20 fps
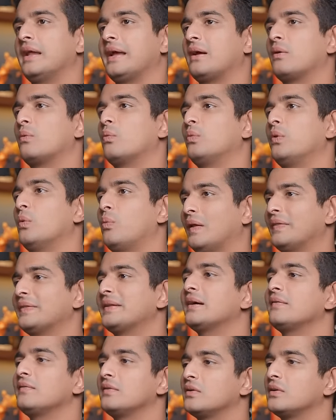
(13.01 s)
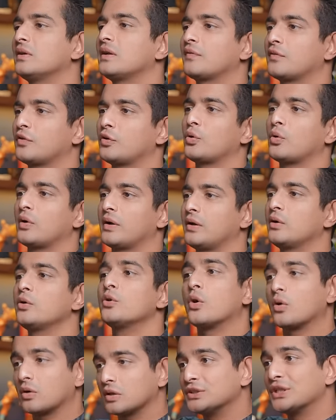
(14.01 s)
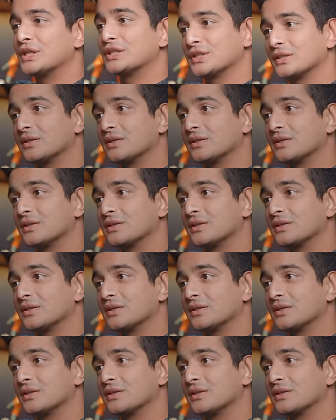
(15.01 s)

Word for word: Like, the one thing I've learned after talking to Doctor